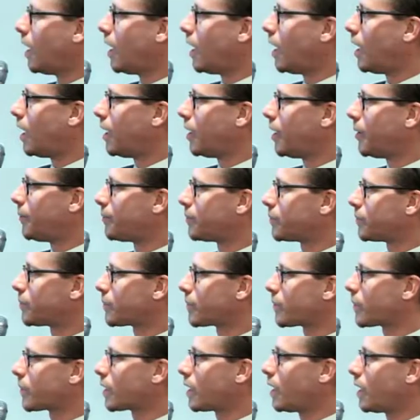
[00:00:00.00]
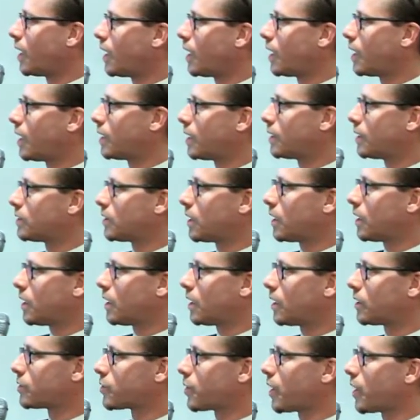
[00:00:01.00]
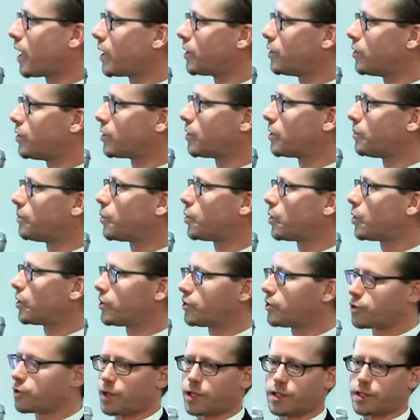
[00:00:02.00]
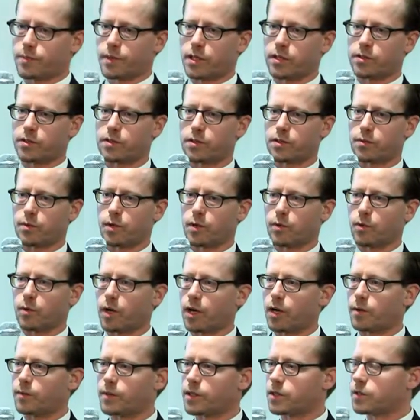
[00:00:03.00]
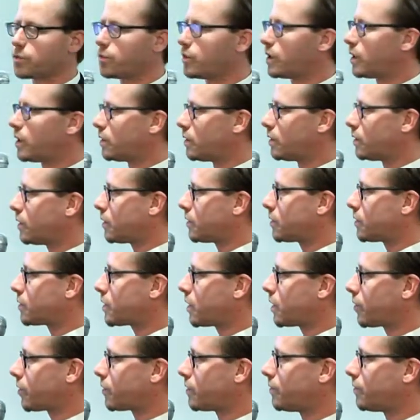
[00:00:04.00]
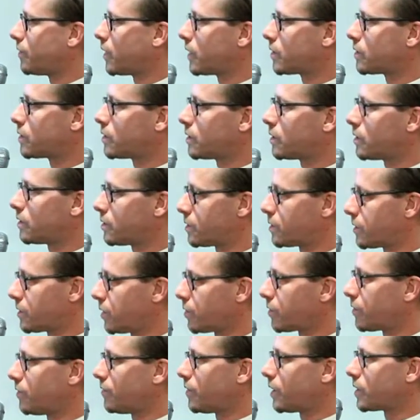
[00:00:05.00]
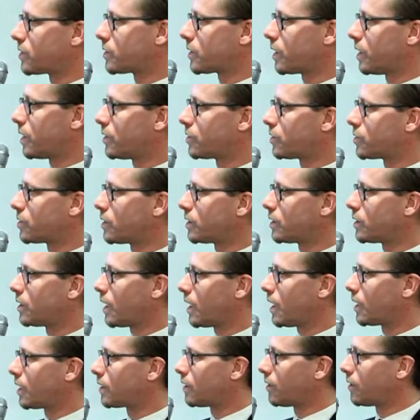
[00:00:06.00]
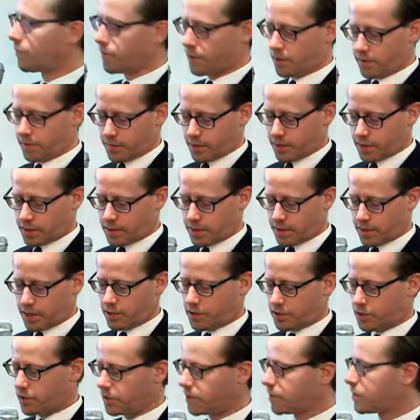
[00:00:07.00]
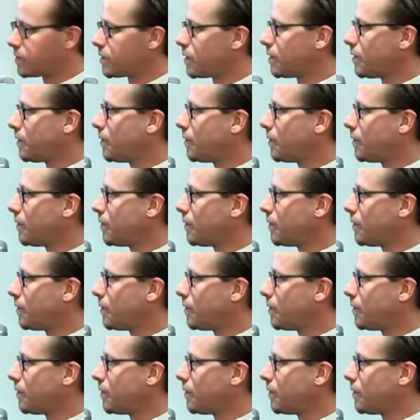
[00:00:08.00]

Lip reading: So how do you comport your transparency requirements in a stealth investigation and government investigations?